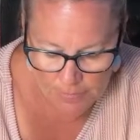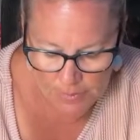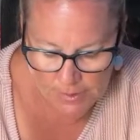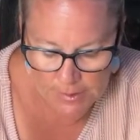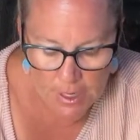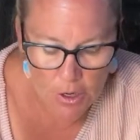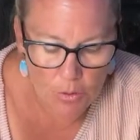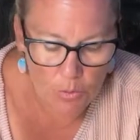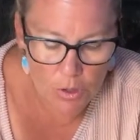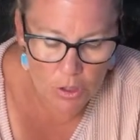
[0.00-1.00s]
So
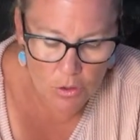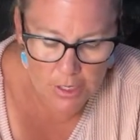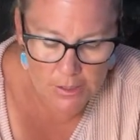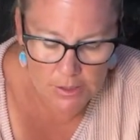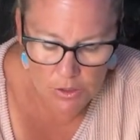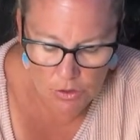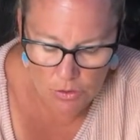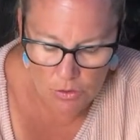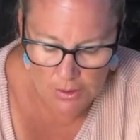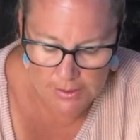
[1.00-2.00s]
we're going
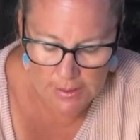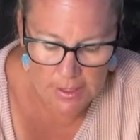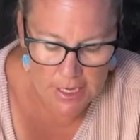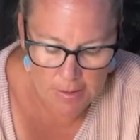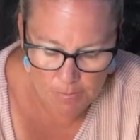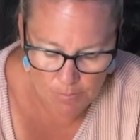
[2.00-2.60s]
to, let's keep